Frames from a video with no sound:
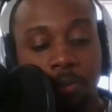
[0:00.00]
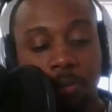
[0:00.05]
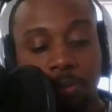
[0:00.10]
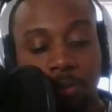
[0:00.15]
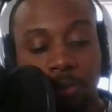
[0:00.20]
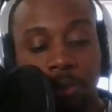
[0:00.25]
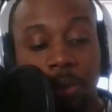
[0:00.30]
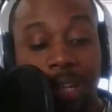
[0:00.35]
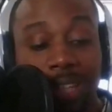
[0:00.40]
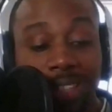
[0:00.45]

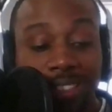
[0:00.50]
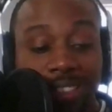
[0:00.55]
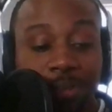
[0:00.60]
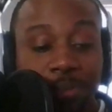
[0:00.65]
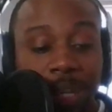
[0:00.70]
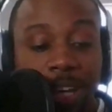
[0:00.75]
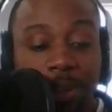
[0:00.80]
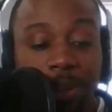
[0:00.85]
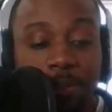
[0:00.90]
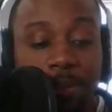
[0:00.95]
So there's
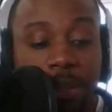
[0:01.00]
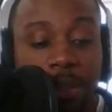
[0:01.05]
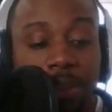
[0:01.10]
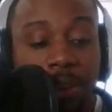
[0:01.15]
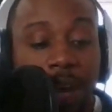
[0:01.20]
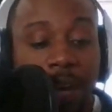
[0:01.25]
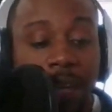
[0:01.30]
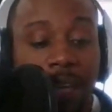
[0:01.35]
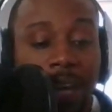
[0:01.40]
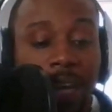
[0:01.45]
some help.
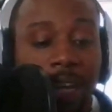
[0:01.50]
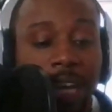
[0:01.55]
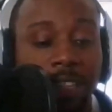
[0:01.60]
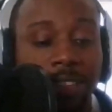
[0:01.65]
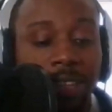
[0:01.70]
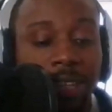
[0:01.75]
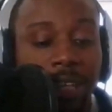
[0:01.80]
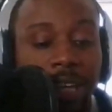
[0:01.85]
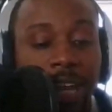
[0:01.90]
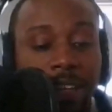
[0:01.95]
I
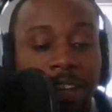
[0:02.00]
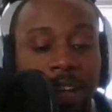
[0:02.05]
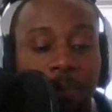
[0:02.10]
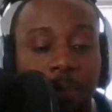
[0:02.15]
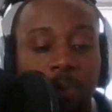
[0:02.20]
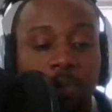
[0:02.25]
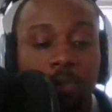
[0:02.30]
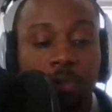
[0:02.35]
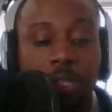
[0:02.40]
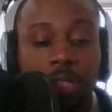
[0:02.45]
got a
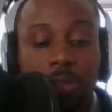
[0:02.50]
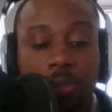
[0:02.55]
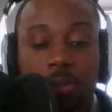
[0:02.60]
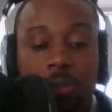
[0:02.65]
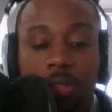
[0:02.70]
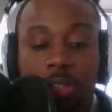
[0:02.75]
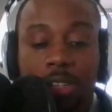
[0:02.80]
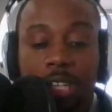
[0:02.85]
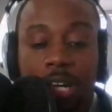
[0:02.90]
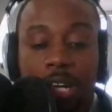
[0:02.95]
couple of
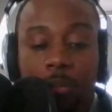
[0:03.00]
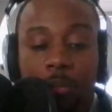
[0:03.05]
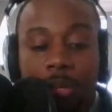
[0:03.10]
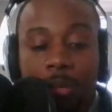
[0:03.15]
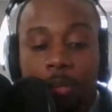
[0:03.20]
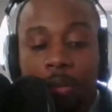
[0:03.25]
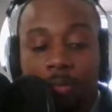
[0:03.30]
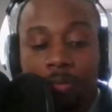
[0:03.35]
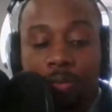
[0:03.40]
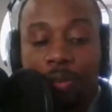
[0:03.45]
resources that I'm going
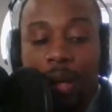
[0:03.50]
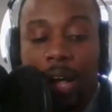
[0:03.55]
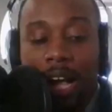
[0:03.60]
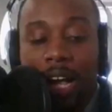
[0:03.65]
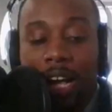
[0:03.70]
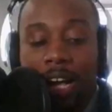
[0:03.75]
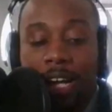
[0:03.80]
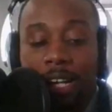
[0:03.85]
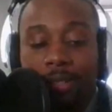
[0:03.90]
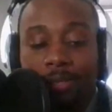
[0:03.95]
to
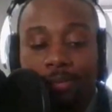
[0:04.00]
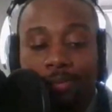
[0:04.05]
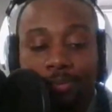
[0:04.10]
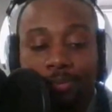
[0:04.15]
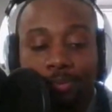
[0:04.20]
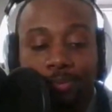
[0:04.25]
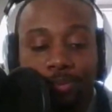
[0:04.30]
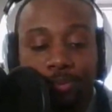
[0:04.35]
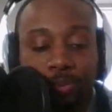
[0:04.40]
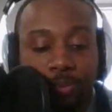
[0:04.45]
provide
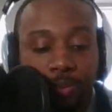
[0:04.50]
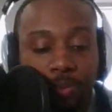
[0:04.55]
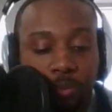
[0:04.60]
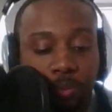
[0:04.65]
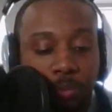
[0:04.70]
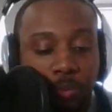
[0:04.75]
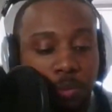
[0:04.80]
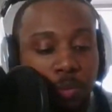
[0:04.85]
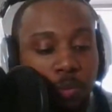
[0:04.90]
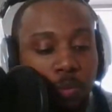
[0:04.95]

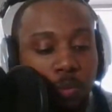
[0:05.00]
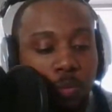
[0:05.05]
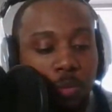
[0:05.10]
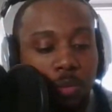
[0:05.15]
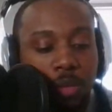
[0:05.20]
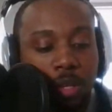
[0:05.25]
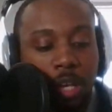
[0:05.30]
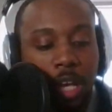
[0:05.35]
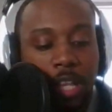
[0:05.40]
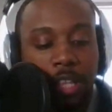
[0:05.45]

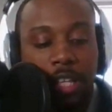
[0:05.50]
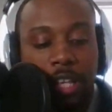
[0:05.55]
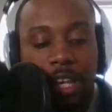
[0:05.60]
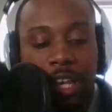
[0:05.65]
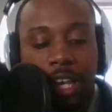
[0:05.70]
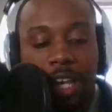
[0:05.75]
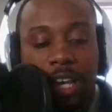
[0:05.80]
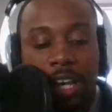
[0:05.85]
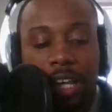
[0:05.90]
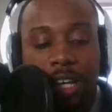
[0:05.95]
at the
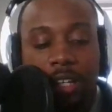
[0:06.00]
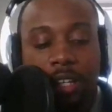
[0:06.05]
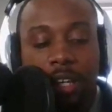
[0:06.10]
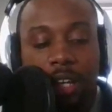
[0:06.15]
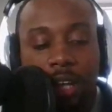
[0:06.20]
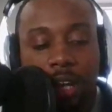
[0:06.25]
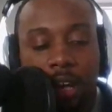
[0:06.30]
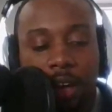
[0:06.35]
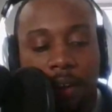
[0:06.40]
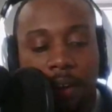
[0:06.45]
end
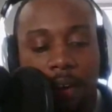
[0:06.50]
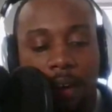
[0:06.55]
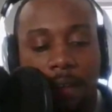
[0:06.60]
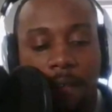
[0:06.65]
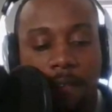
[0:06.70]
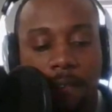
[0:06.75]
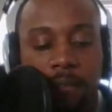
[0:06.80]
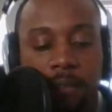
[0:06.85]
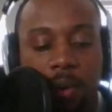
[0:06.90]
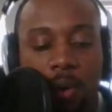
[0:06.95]

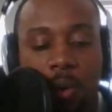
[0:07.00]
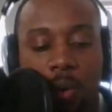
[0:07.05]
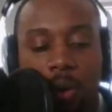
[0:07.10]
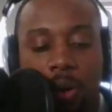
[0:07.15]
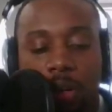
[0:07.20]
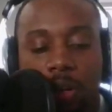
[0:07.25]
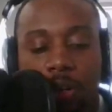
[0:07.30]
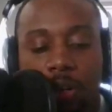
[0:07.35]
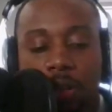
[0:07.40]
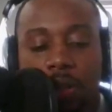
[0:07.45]

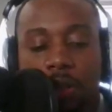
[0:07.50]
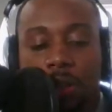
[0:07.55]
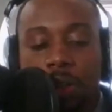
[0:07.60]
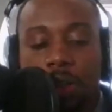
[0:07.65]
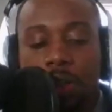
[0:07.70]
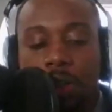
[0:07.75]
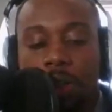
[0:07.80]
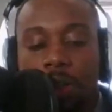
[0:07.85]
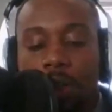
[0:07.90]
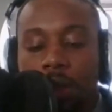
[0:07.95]
for
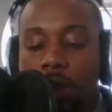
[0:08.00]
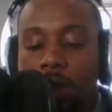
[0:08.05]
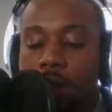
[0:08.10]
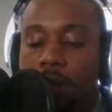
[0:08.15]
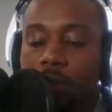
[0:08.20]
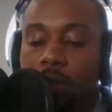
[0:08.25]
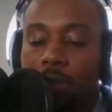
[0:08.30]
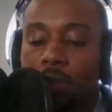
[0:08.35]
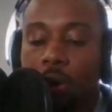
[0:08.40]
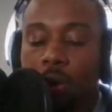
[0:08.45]

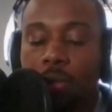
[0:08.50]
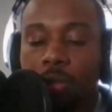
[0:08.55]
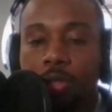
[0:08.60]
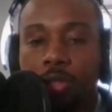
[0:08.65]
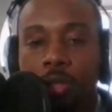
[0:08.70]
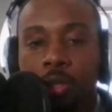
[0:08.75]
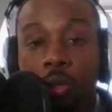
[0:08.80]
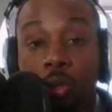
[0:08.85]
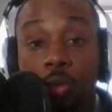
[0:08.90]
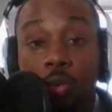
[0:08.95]
those
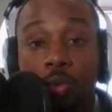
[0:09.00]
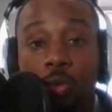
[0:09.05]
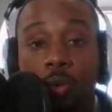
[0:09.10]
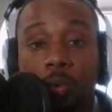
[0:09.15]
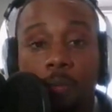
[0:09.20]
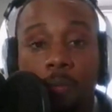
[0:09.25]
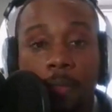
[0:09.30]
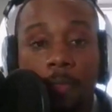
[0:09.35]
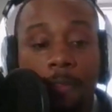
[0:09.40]
who